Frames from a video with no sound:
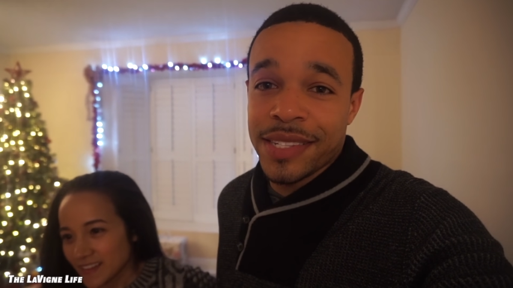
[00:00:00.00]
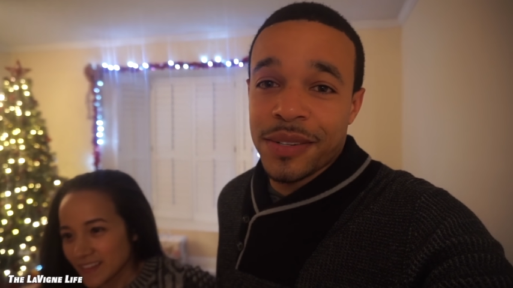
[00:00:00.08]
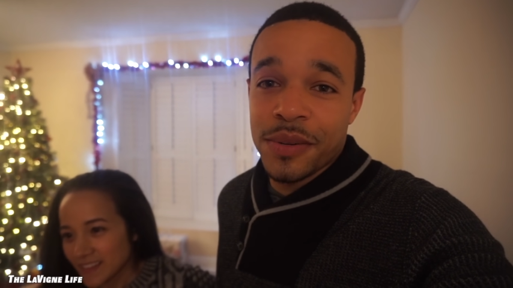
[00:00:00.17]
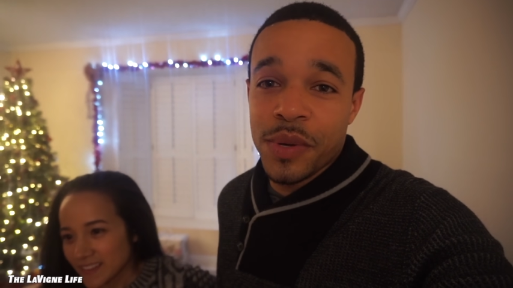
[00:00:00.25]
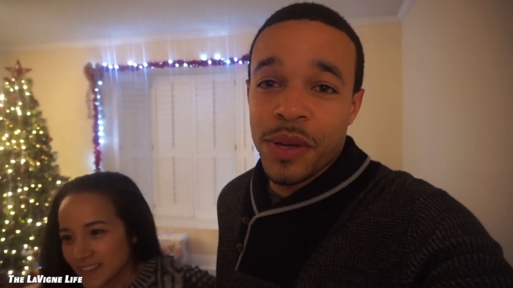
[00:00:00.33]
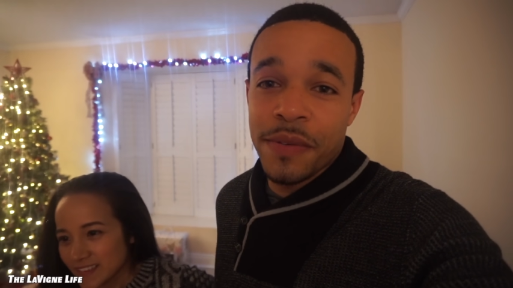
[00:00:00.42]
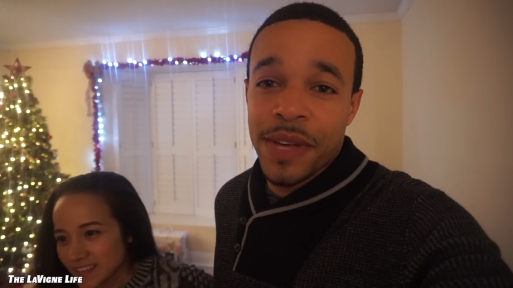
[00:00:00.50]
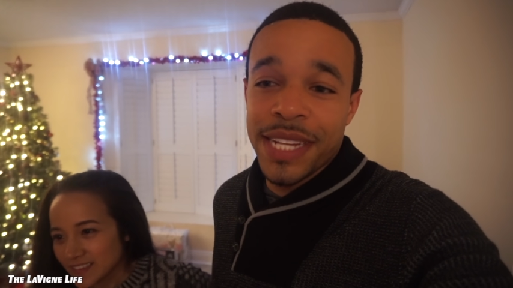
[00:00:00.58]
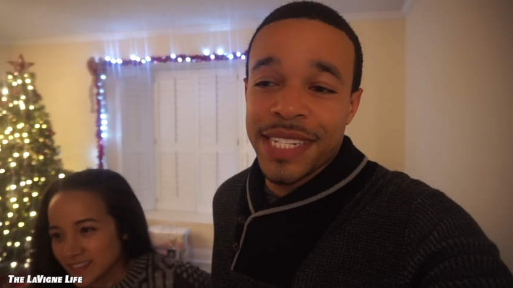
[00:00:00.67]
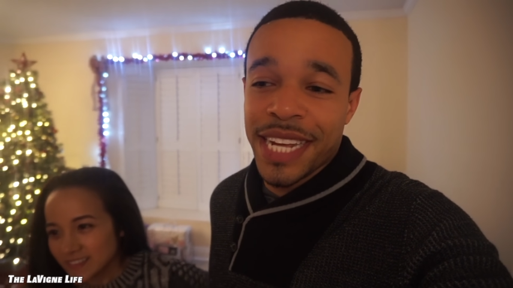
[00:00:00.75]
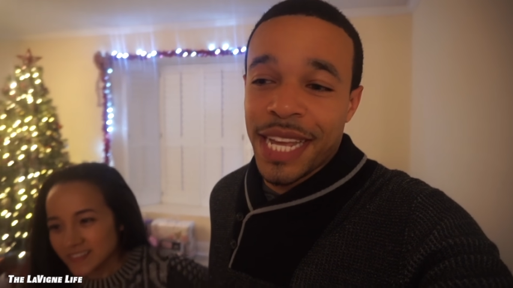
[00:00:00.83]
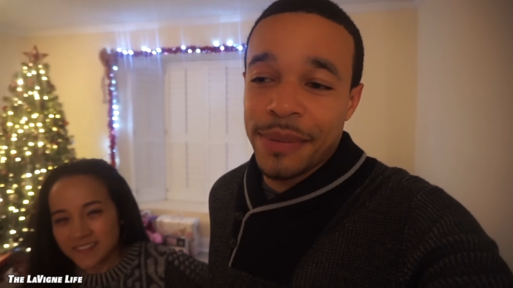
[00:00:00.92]
Speaker 1: So we're
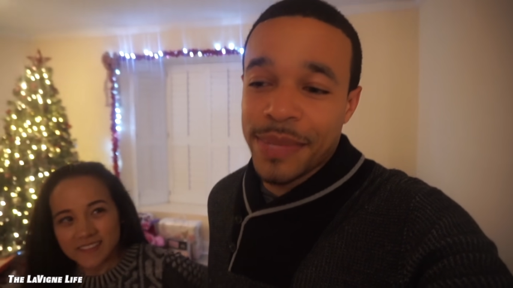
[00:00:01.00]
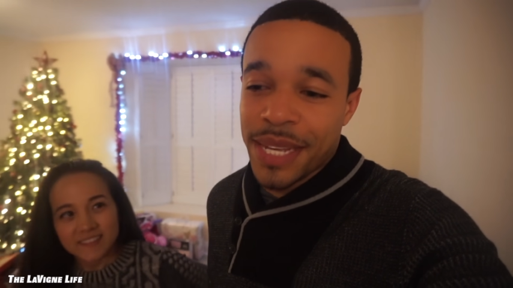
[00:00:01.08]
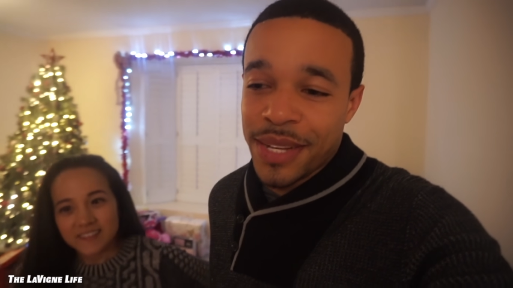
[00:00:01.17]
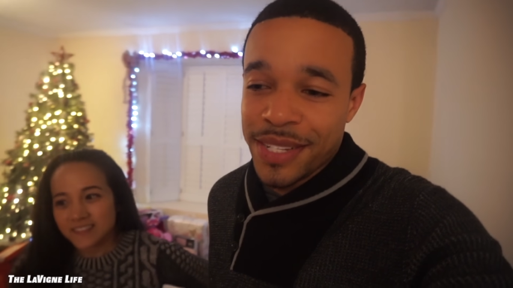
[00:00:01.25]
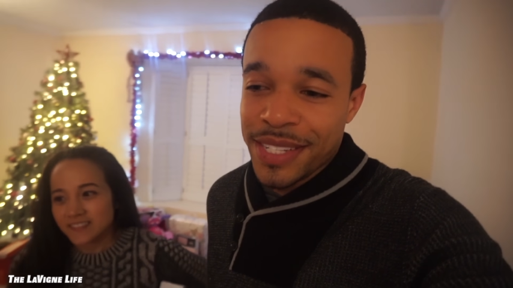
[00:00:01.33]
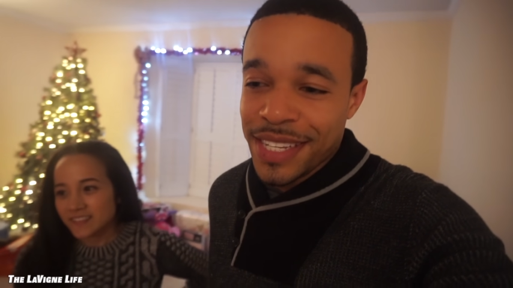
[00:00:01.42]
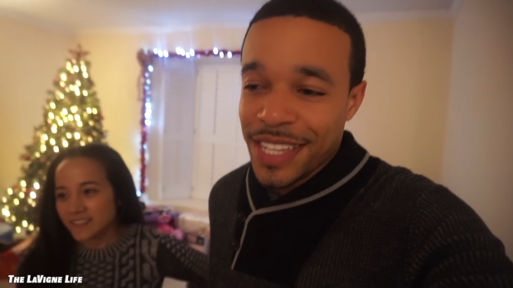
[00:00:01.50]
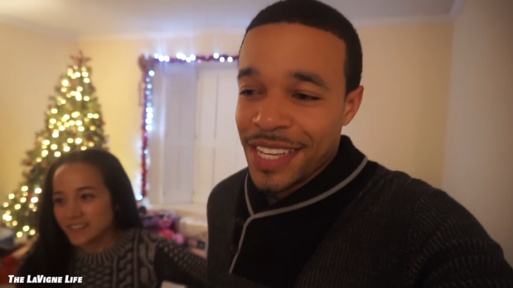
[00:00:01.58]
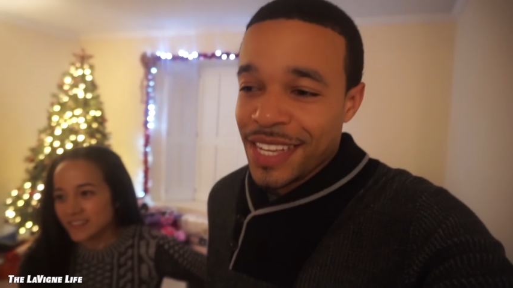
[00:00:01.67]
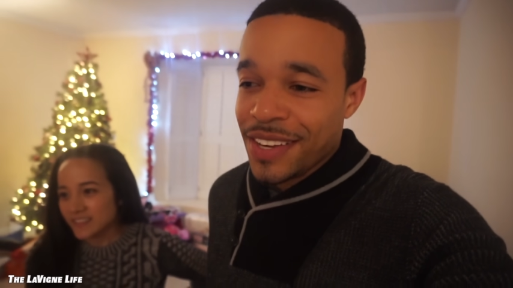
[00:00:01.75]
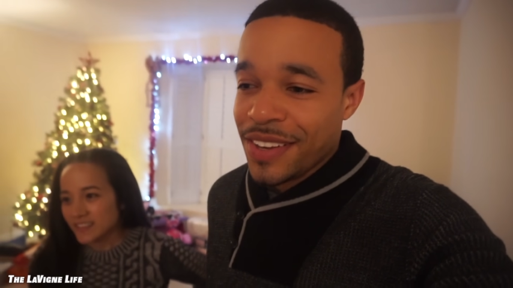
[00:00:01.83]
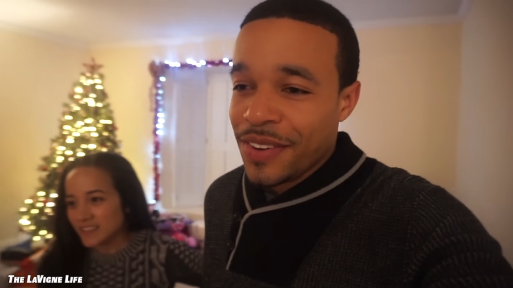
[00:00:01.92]
over at James' house.
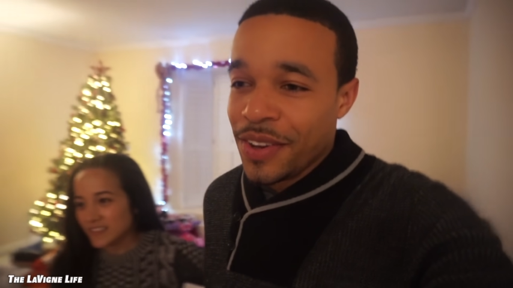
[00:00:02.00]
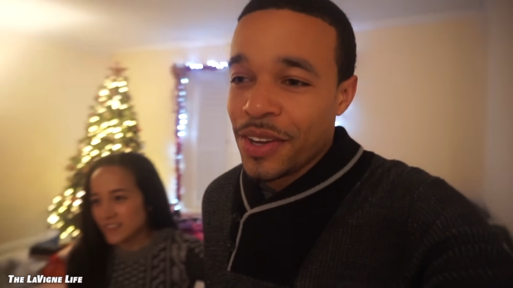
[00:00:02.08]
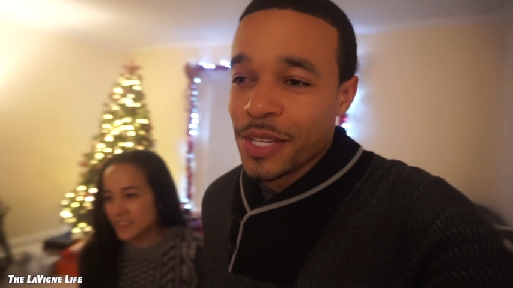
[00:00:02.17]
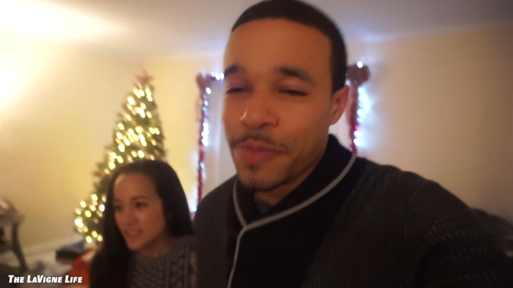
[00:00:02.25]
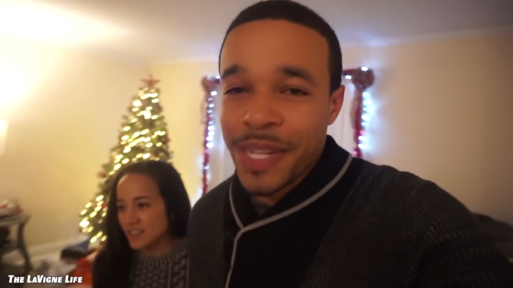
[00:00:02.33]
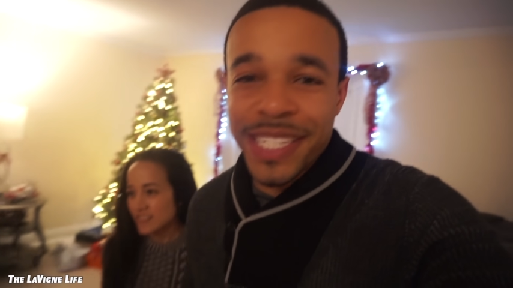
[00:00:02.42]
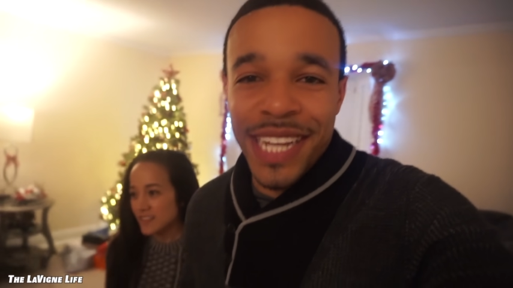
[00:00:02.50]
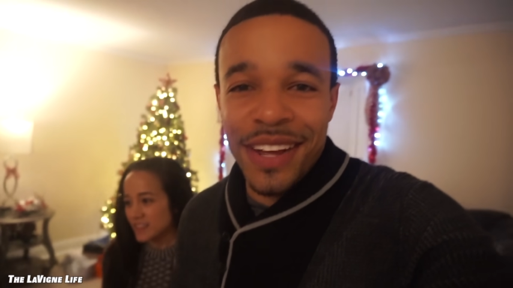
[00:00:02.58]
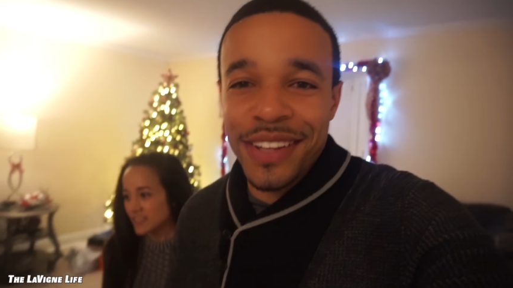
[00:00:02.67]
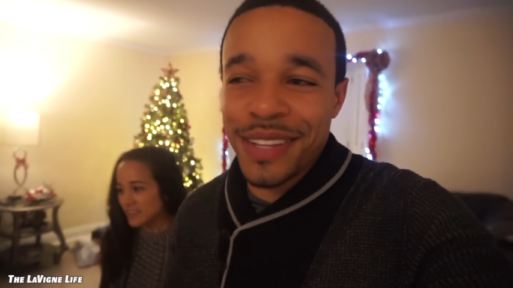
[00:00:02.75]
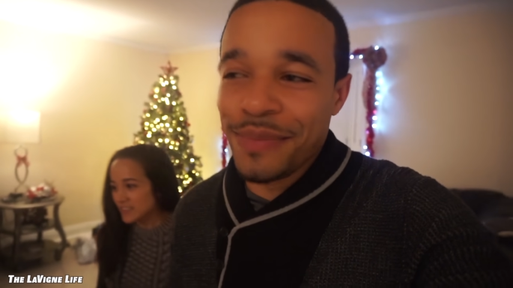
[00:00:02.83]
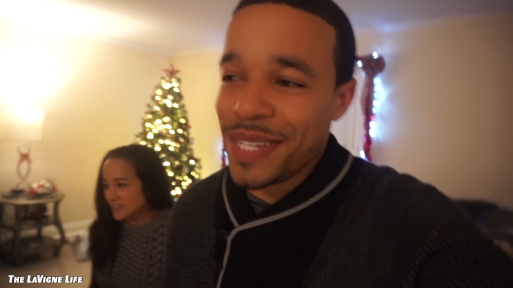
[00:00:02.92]
We're gonna spend
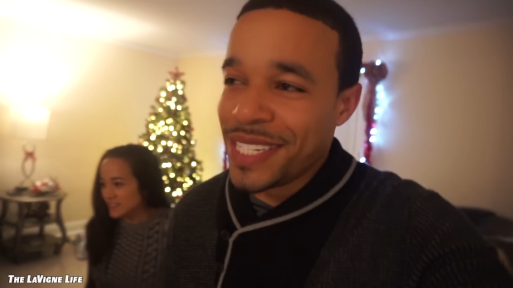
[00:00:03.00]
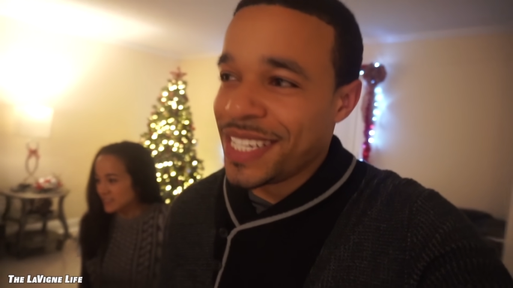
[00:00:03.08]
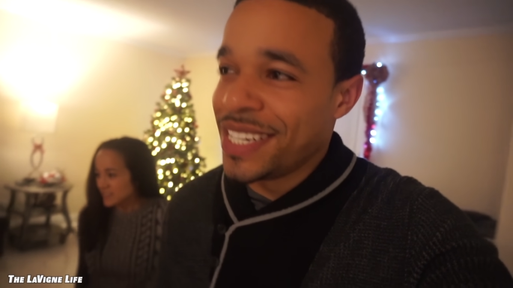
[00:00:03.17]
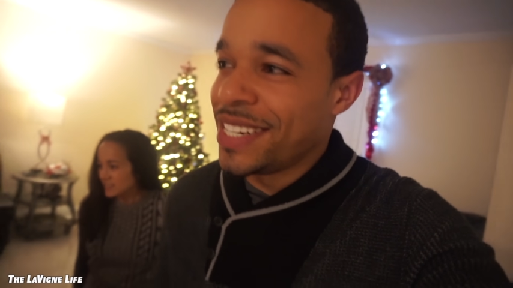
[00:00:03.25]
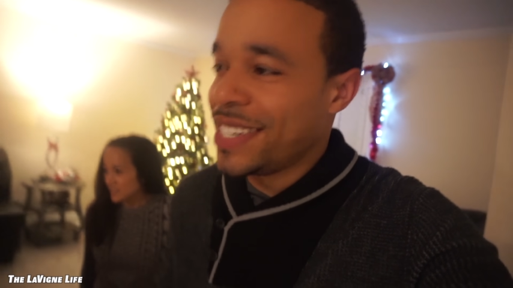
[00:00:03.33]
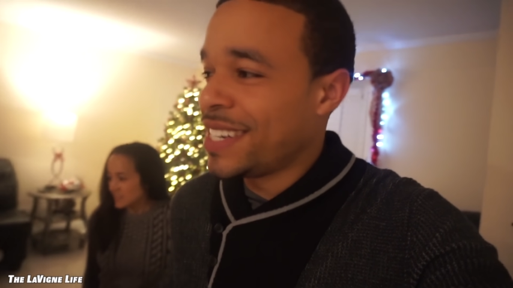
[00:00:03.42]
time with them and chill,